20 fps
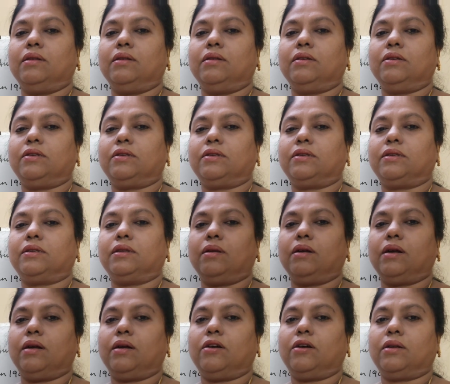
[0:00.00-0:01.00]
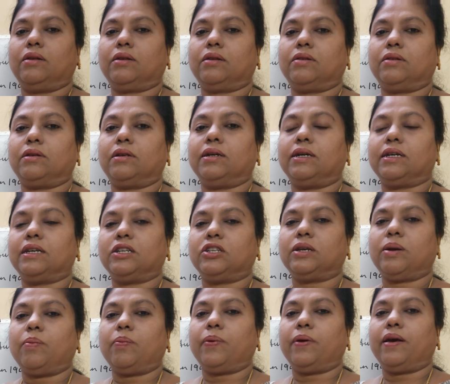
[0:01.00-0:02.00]
this
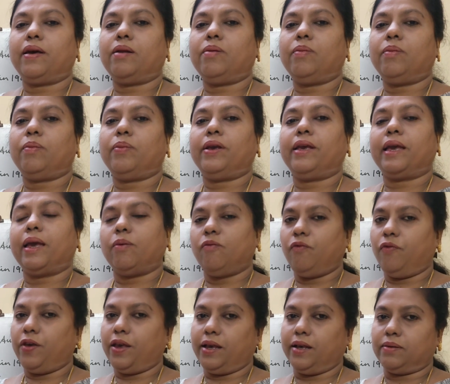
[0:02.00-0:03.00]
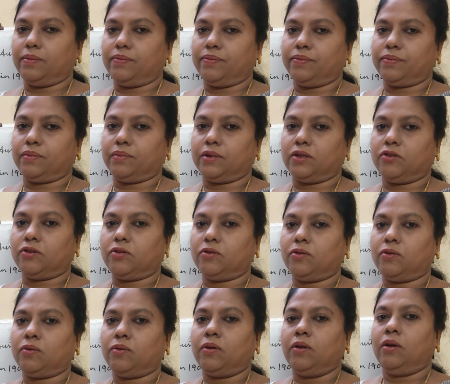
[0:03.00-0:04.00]
Turkish Empire became weak.
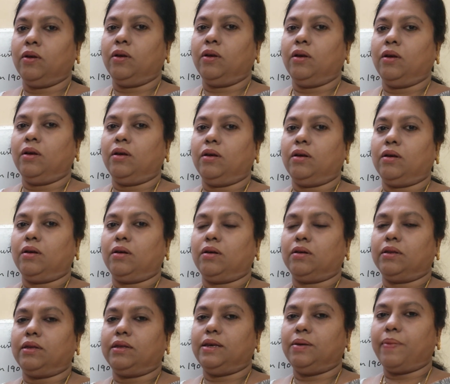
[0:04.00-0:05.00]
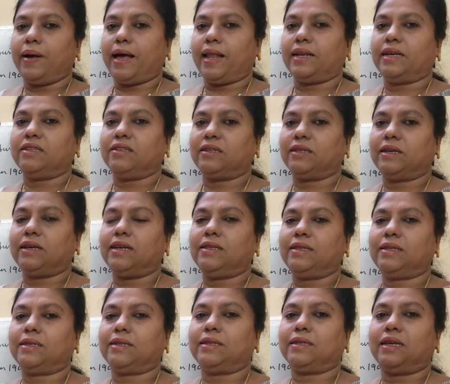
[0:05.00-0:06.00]
So the Balkan
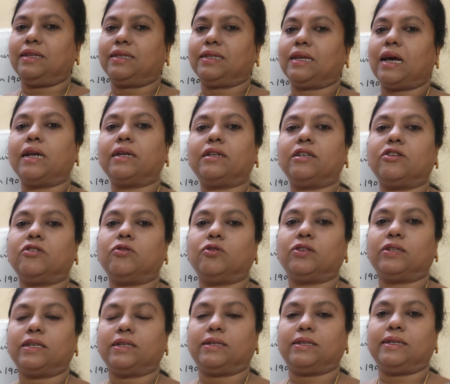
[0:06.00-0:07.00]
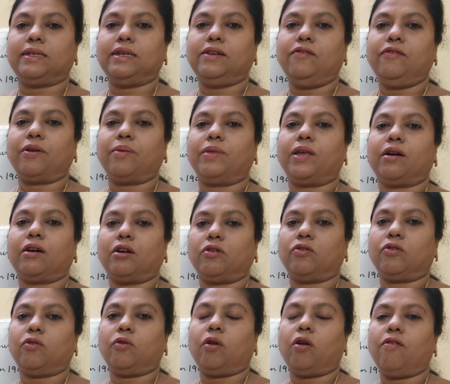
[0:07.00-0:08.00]
states, they started to secede from the
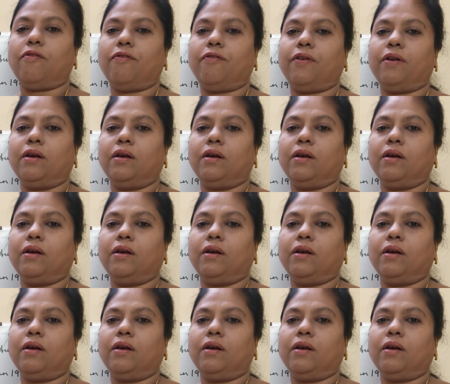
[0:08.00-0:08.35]
control of